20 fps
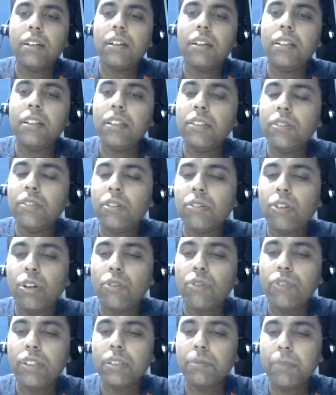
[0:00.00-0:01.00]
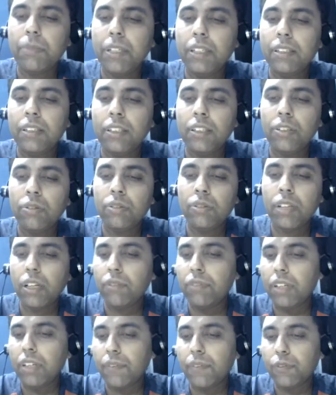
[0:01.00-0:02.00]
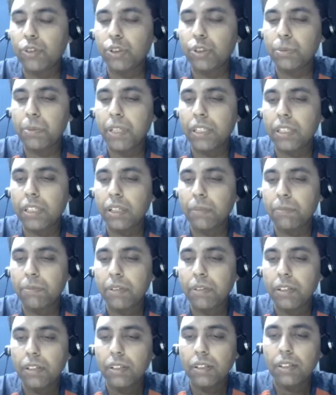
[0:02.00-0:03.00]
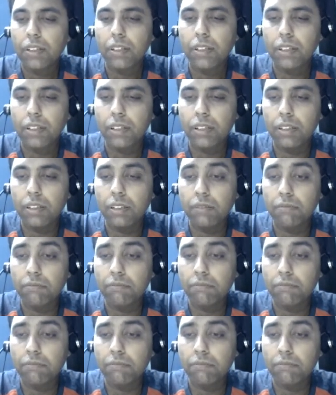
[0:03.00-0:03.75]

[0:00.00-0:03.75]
need not always mean, that we have to split up uh,